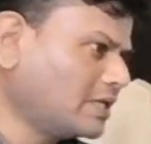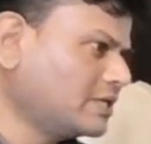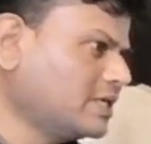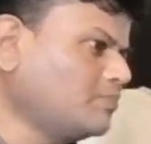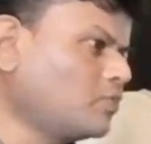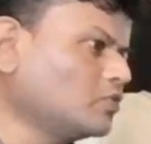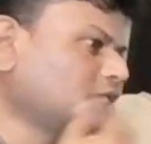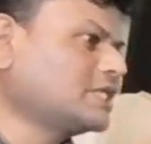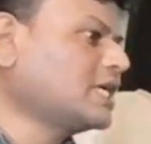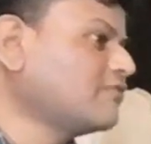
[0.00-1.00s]
rather than
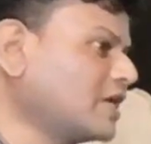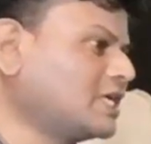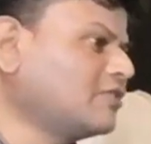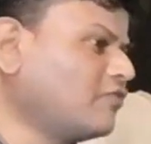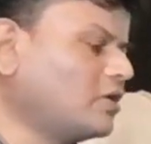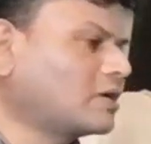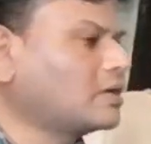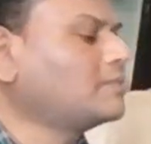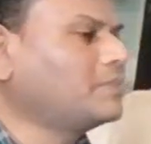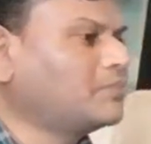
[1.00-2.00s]
posting and waiting
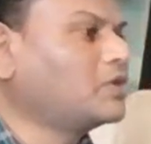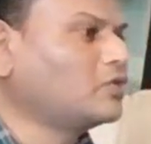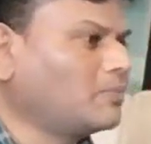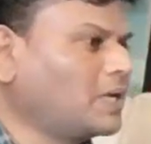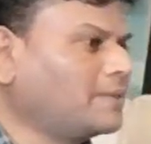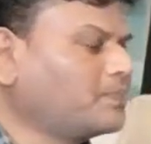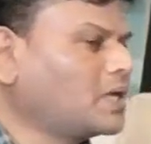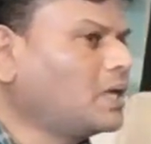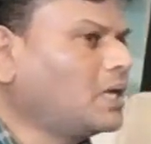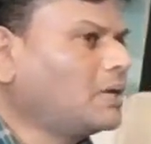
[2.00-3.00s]
for people to apply.
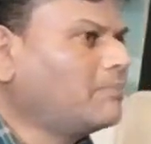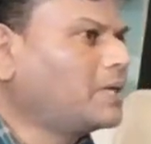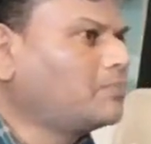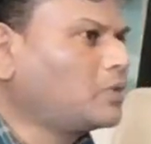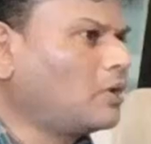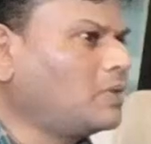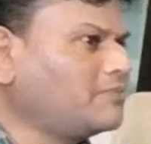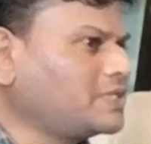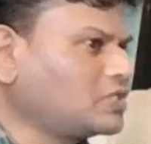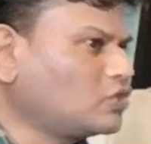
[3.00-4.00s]
But
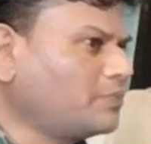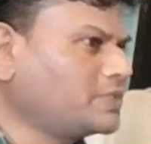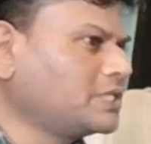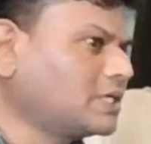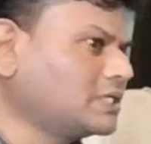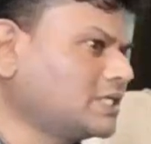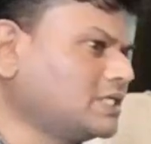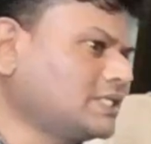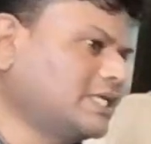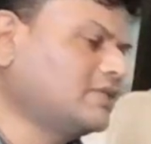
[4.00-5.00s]
problem with the job seekers
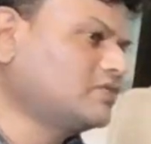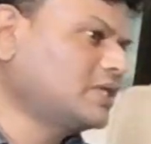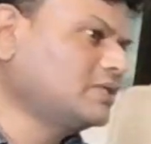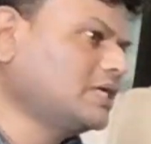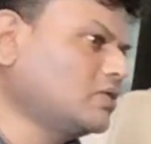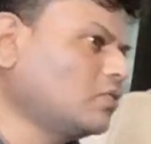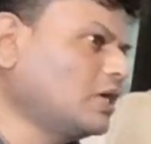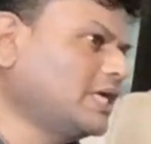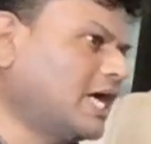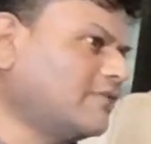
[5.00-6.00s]
is they think that
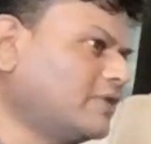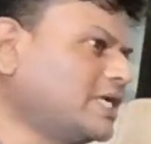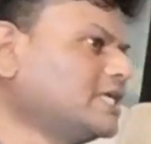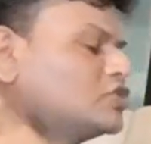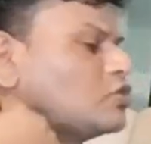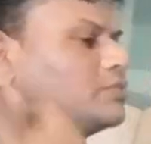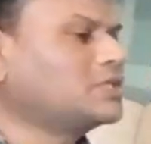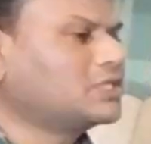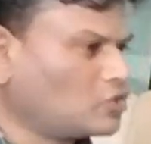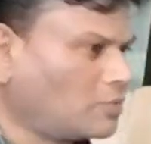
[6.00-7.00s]
only advertised
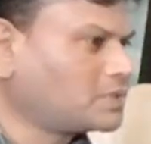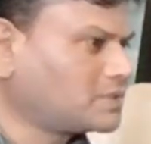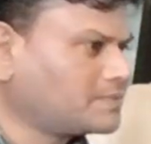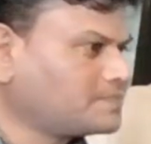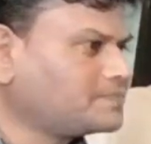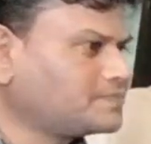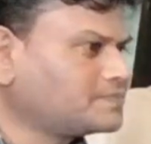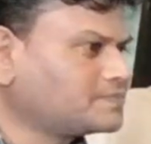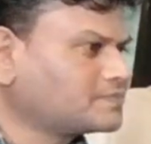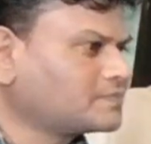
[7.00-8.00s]
jobs is jobs.
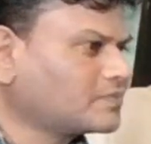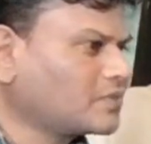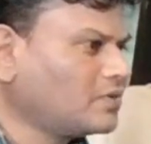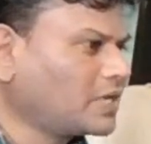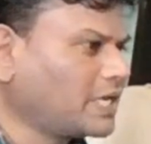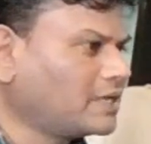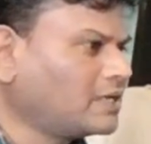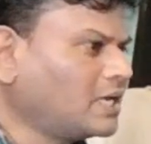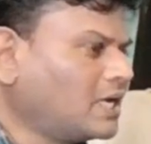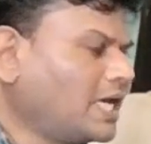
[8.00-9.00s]

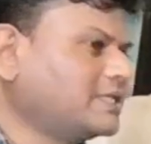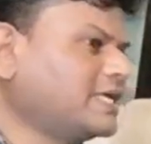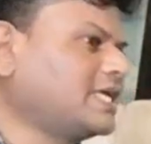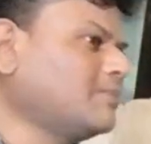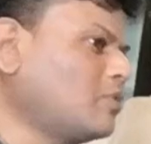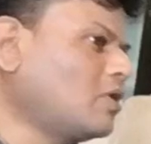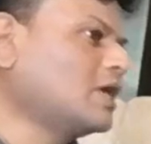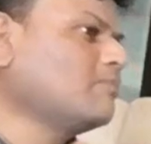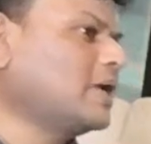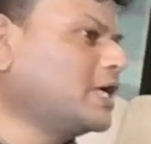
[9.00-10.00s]
Okay. And they keep
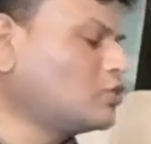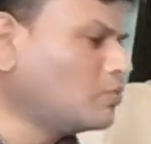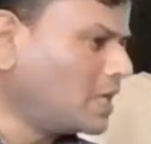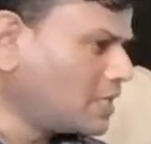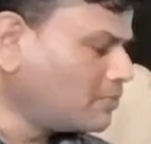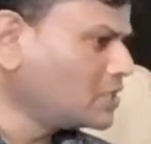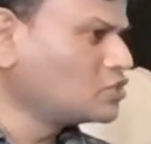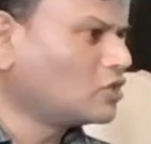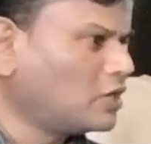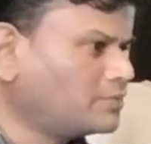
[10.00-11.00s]
on applying to multiple
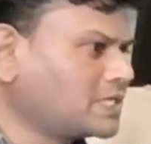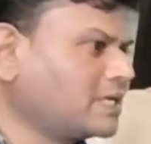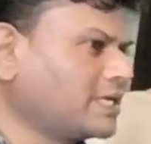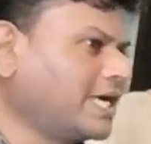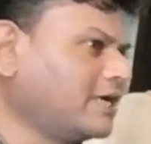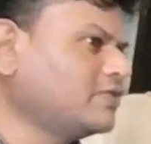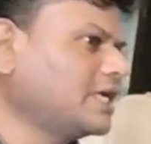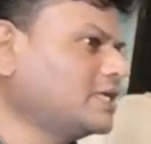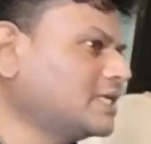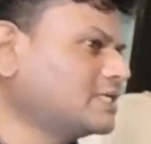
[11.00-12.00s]
jobs. And at the end of
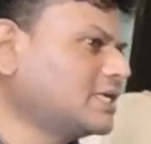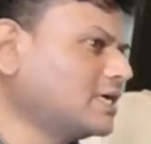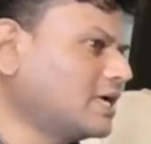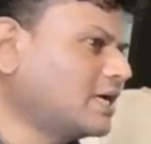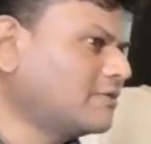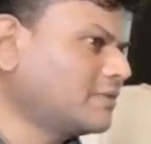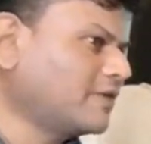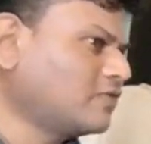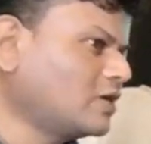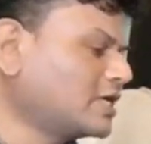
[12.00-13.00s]
the day, they say,
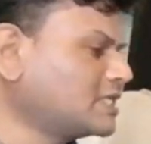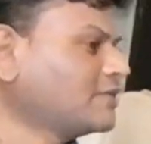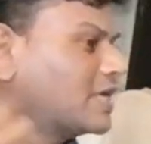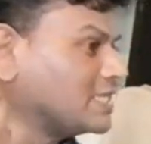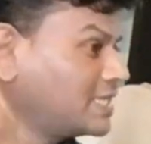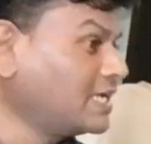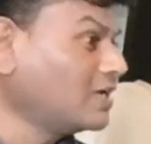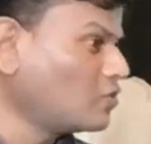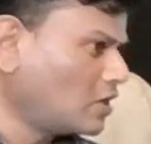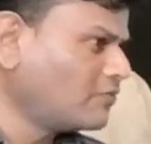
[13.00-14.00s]
I've not received any
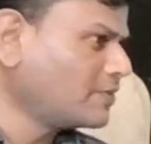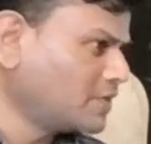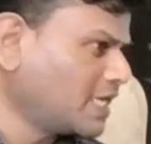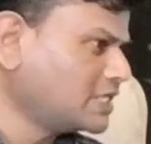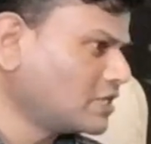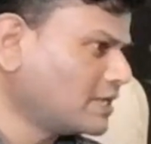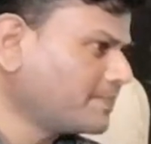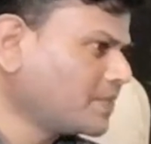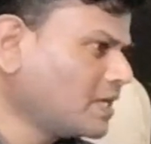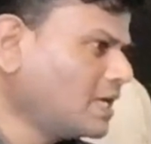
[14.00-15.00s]
single call from the HR.
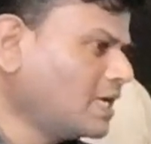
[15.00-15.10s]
